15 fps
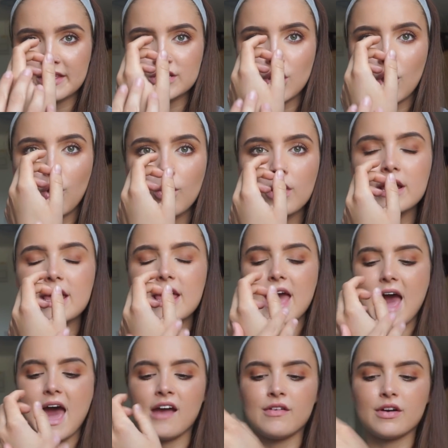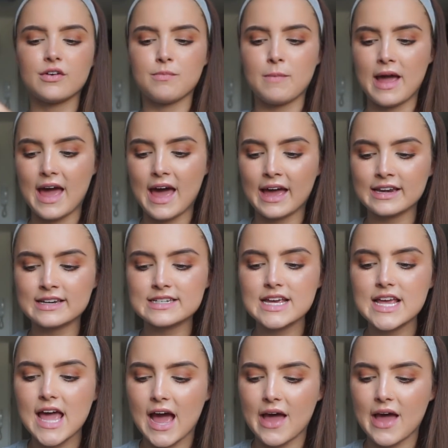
this whole area of my hand,